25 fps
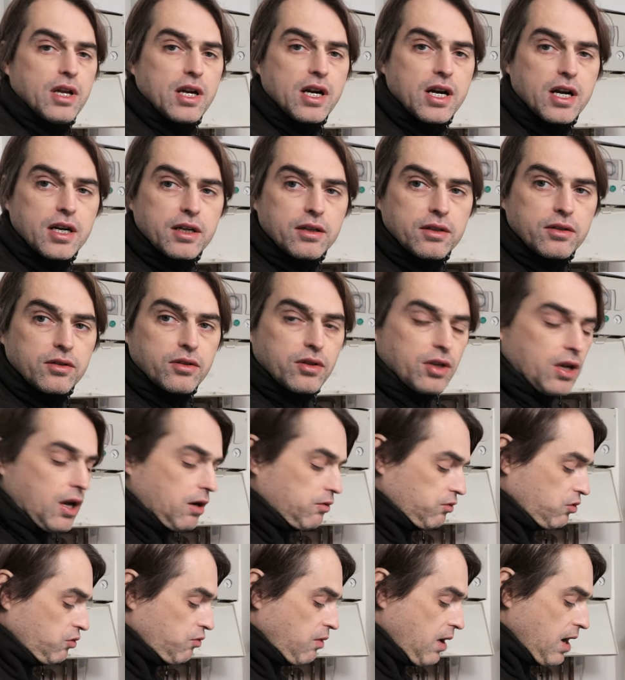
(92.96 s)
learned
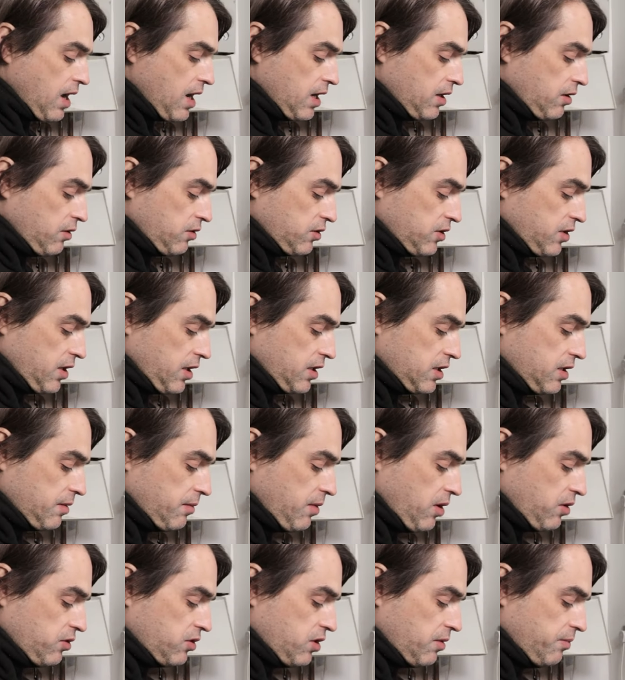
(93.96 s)
how to wire those things, the
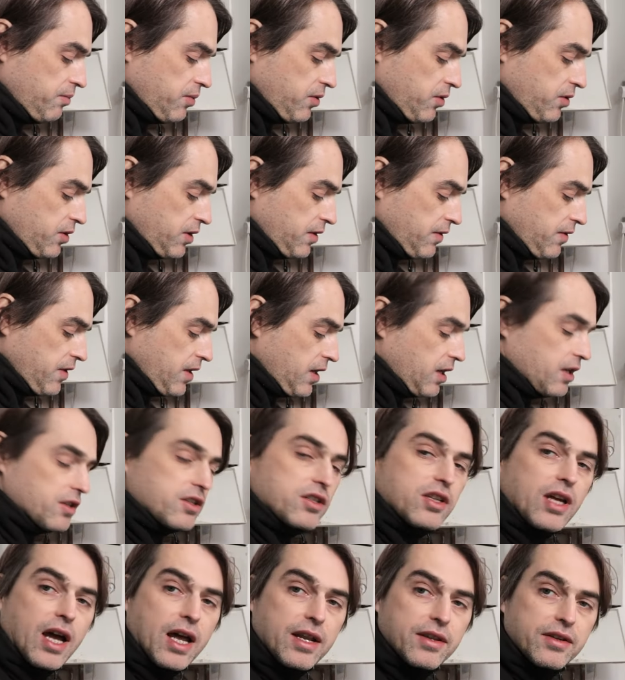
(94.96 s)
most important thing
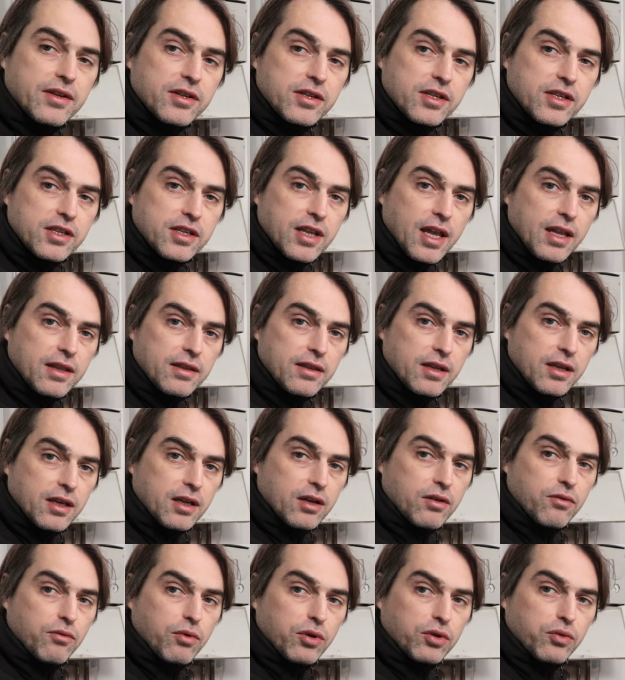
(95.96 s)
is
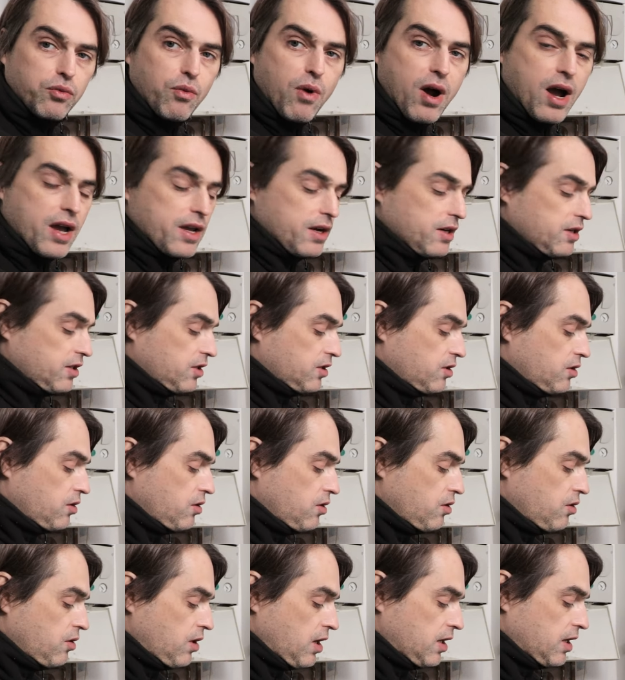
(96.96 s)
understanding what wires
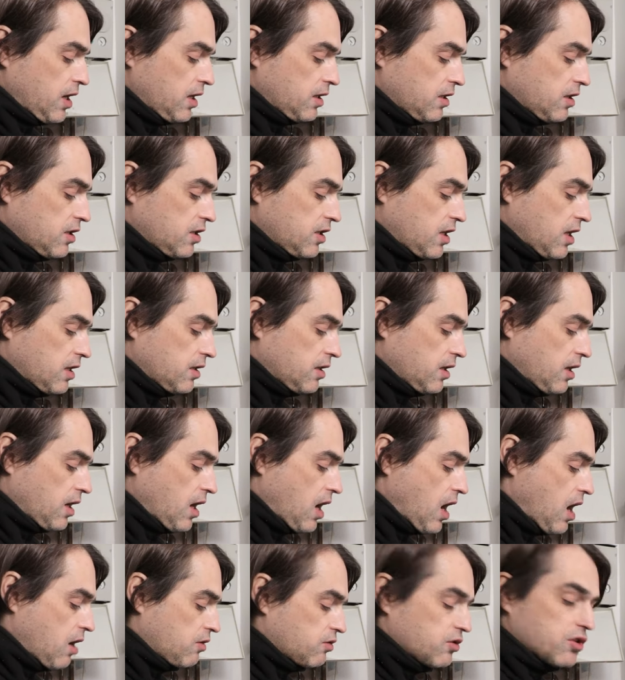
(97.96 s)
do and understanding
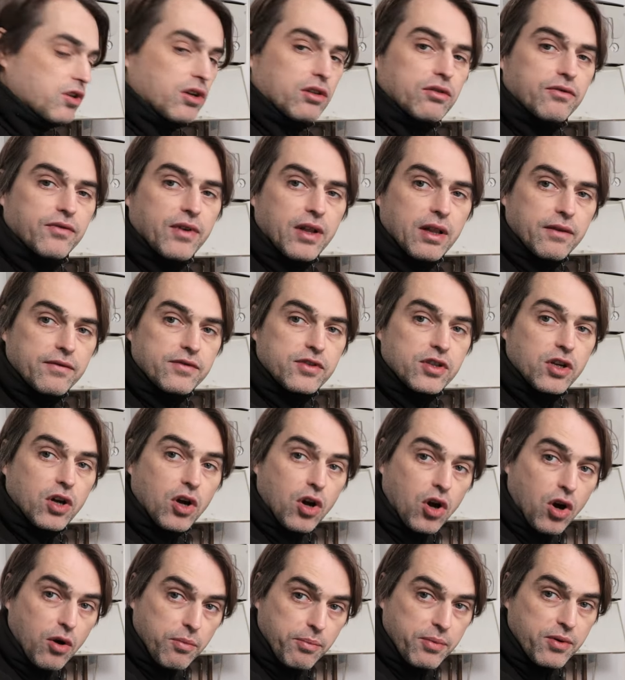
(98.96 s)
how zone valves
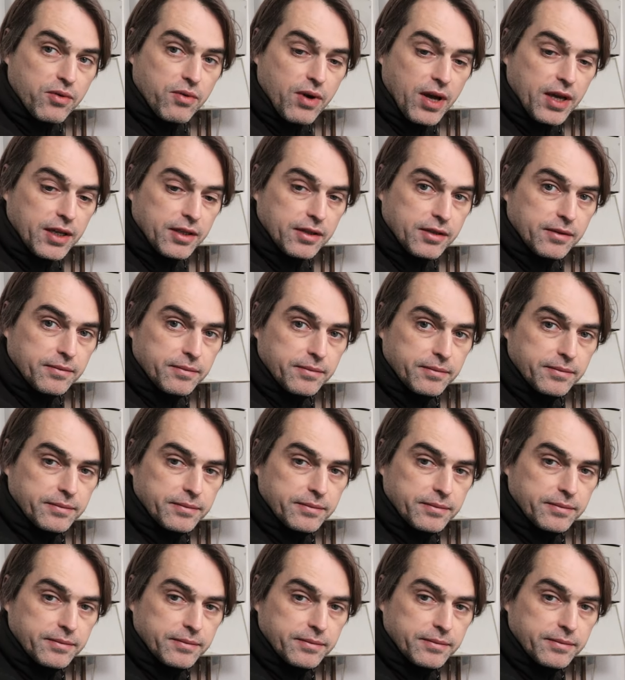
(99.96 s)
operate.